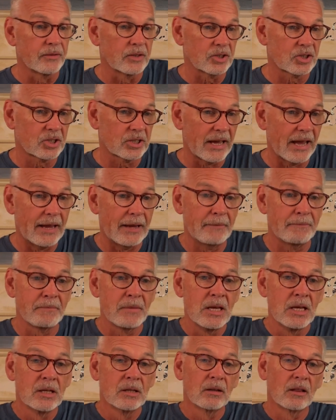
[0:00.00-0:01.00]
the
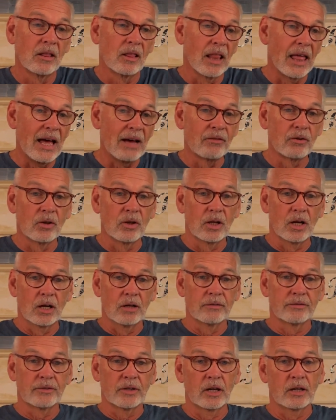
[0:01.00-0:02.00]
same level
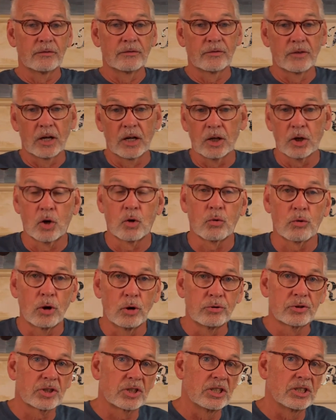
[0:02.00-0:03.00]
of
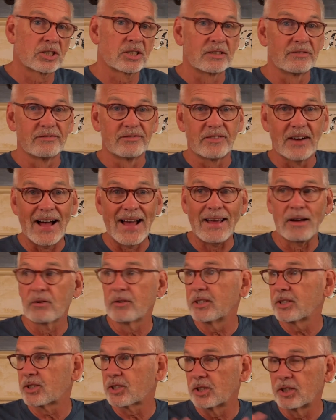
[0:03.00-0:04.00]
grossness and
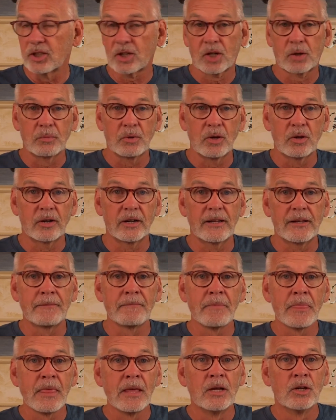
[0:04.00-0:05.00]
vileness in the community.